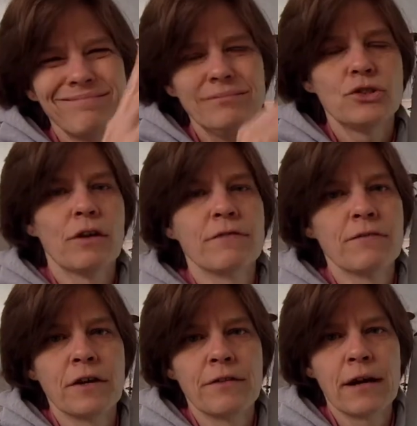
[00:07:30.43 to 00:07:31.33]
So you have to
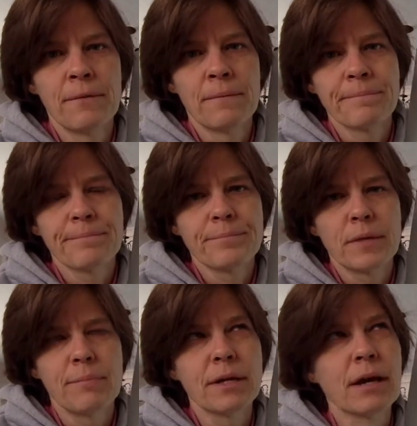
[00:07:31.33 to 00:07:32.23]
figure that out.
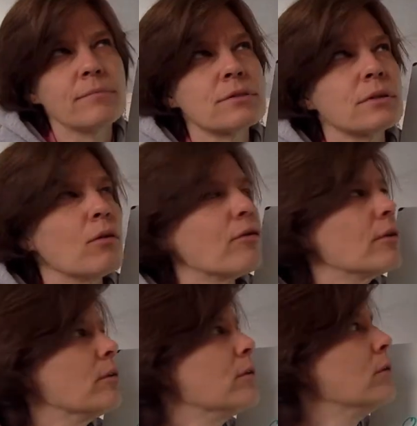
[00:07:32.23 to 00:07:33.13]
It becomes over.